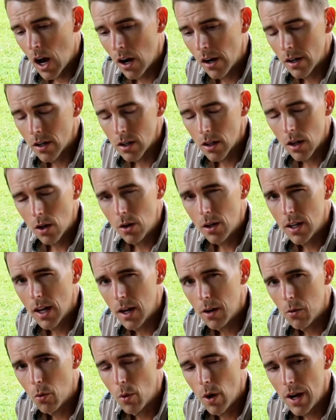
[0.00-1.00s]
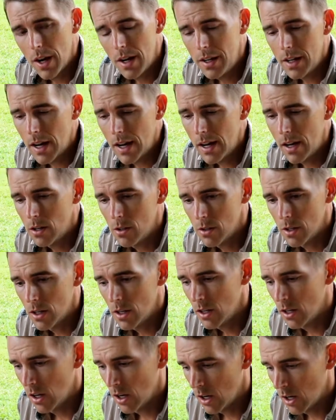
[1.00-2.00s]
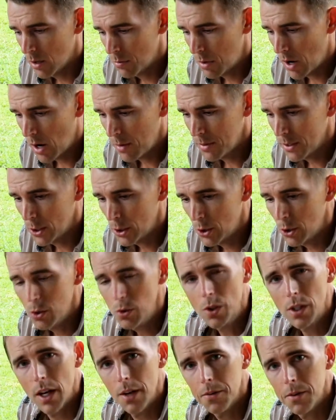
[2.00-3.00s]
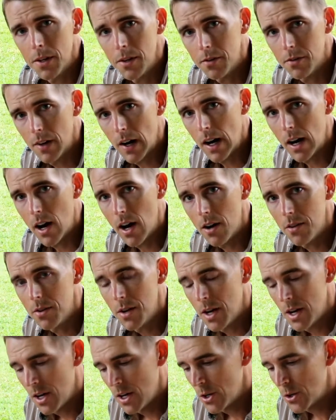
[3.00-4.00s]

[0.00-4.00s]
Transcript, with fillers: I'm going to lower that way down uh, probably 275